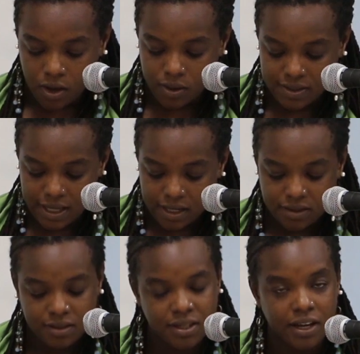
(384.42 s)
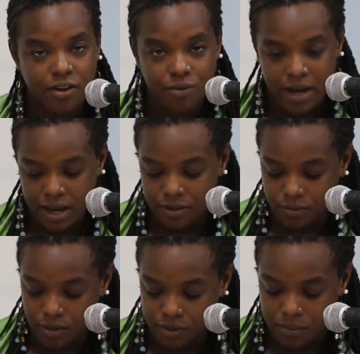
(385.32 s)
You decided to take a right at the
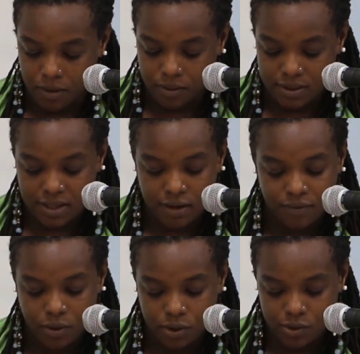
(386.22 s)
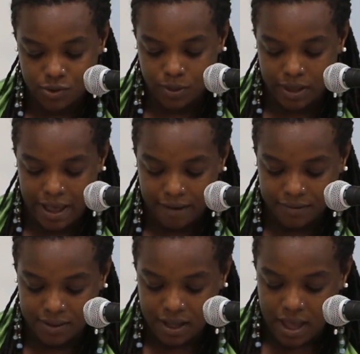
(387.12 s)
roundabout instead of your usual
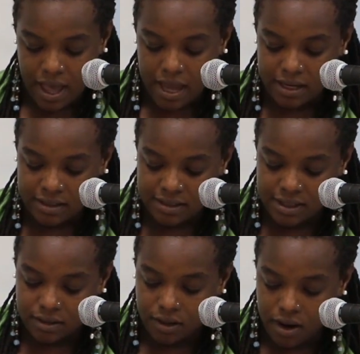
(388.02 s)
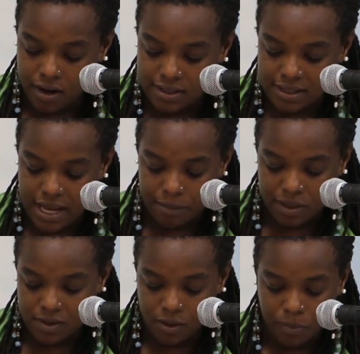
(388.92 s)
left, and had seen the car slam
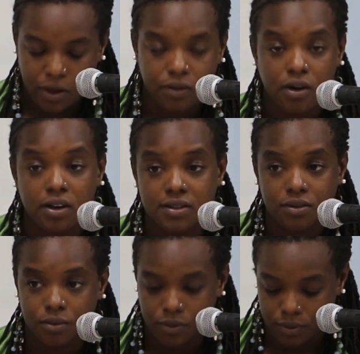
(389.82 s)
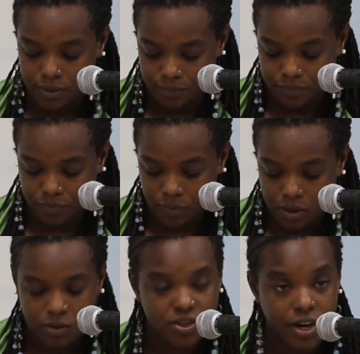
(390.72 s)
into the boy crossing the road.
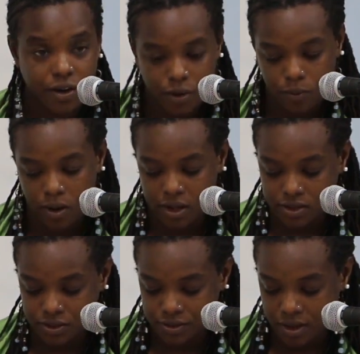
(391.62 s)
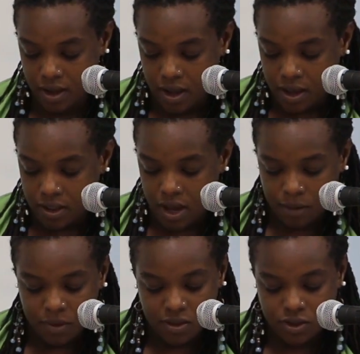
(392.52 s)
You checked your watch. The
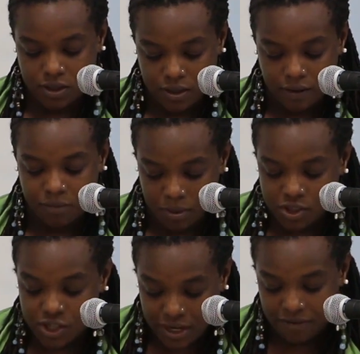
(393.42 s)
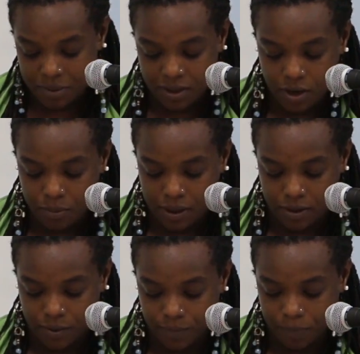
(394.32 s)
ambulance should have been here by
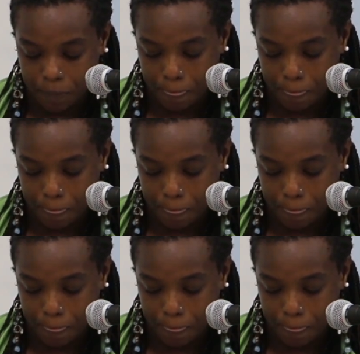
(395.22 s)
now.